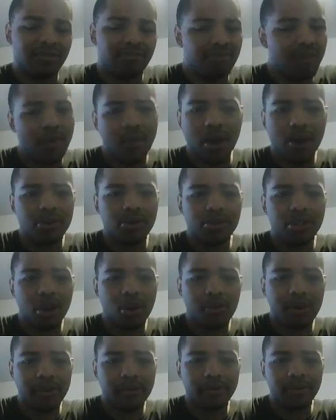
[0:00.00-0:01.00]
Maybe I would do that
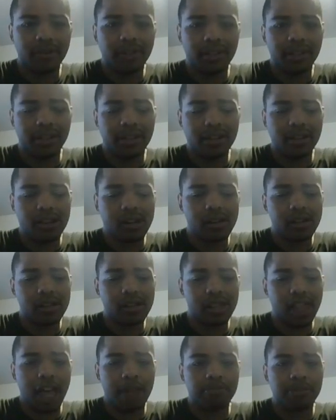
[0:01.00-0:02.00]
on my uh,
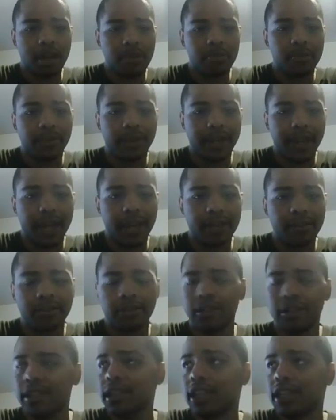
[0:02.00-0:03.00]
laptop if I can
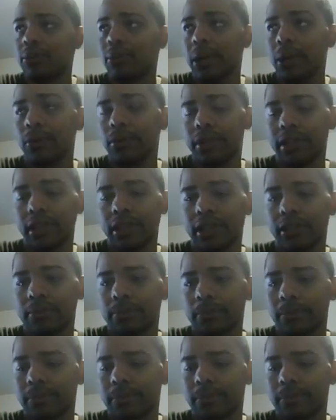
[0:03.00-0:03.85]
get away with it.